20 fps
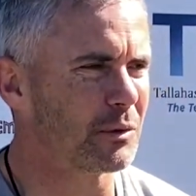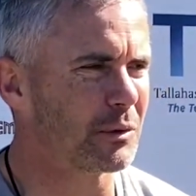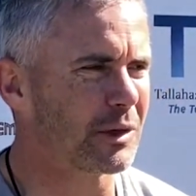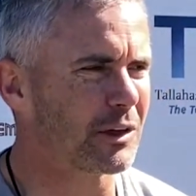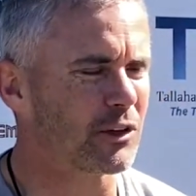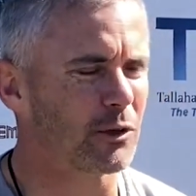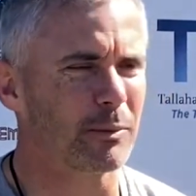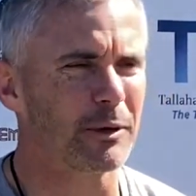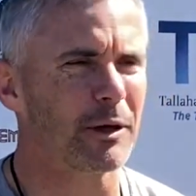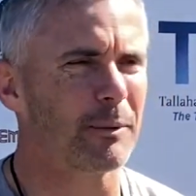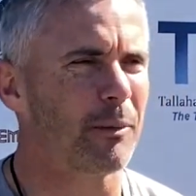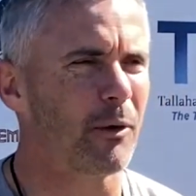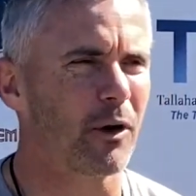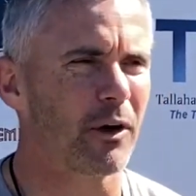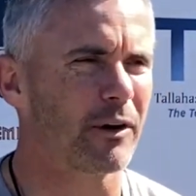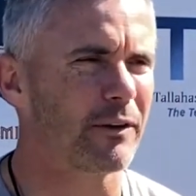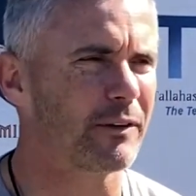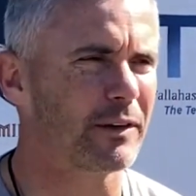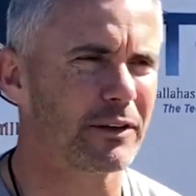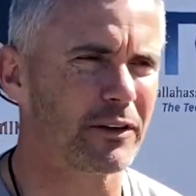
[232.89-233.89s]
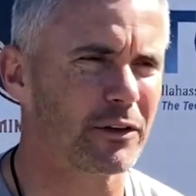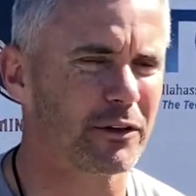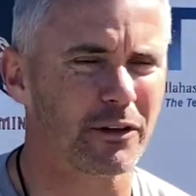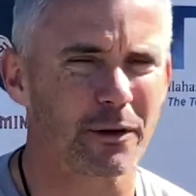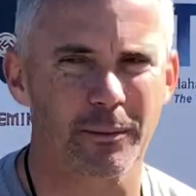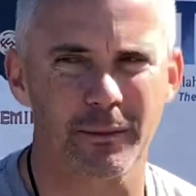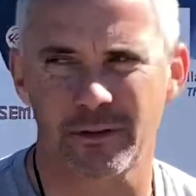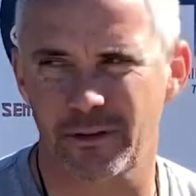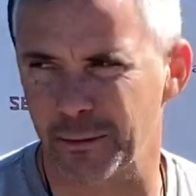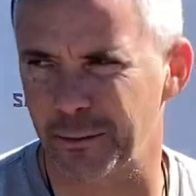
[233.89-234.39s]
get to be a part of it, you know,
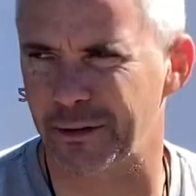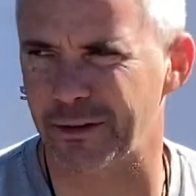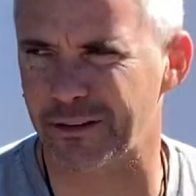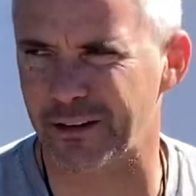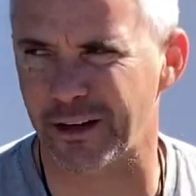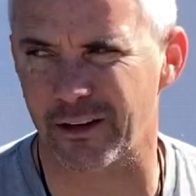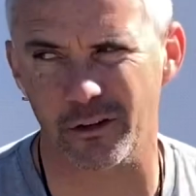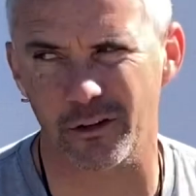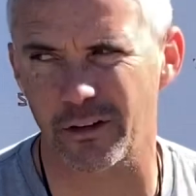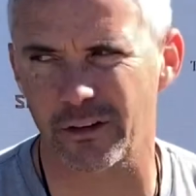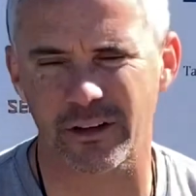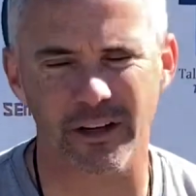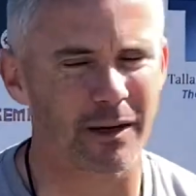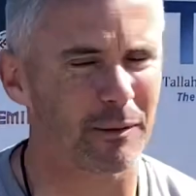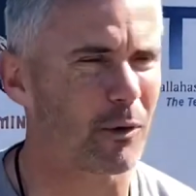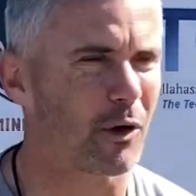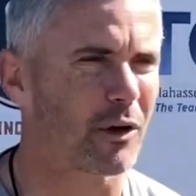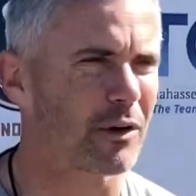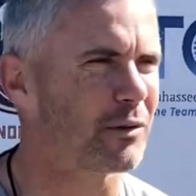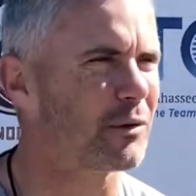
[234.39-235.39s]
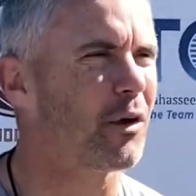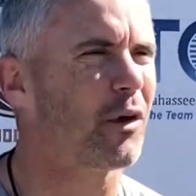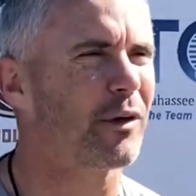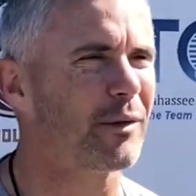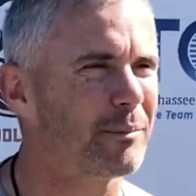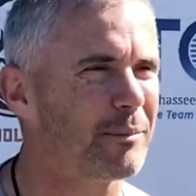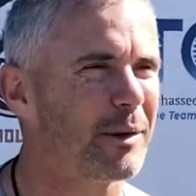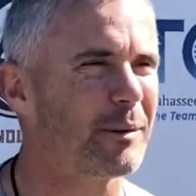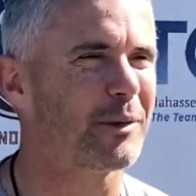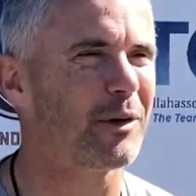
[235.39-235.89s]
some of these guys on our team aren't
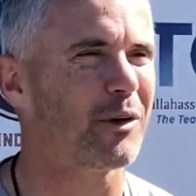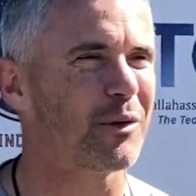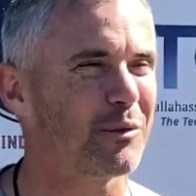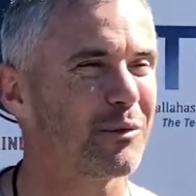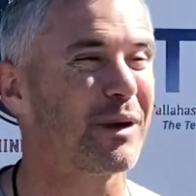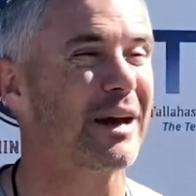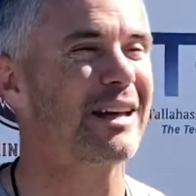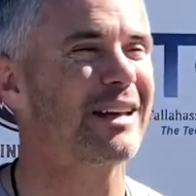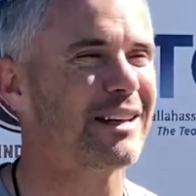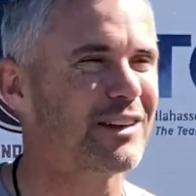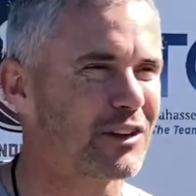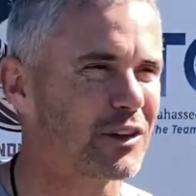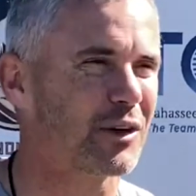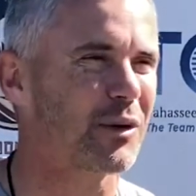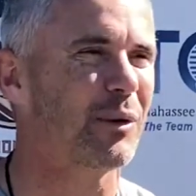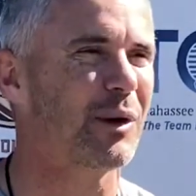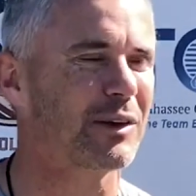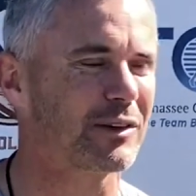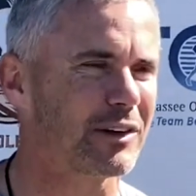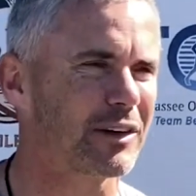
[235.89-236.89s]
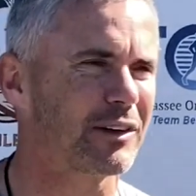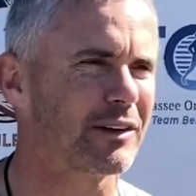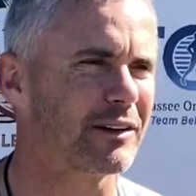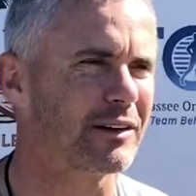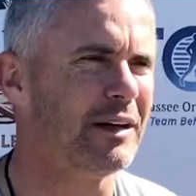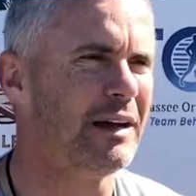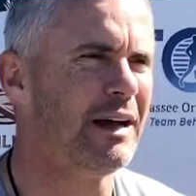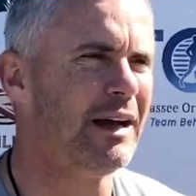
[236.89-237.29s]
ready to go out there